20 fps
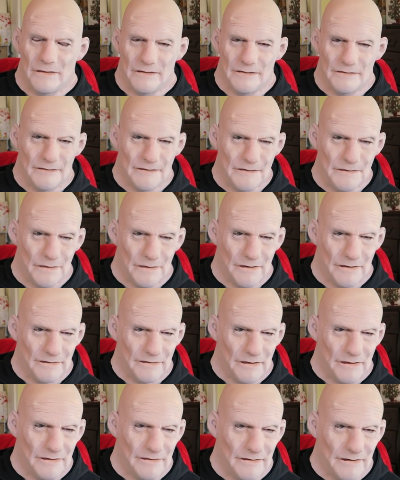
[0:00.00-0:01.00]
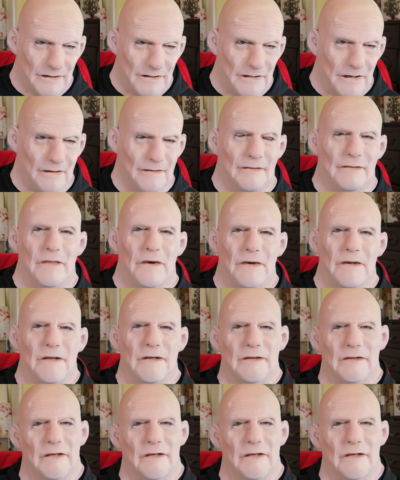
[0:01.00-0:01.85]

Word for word: whether it's worth the money.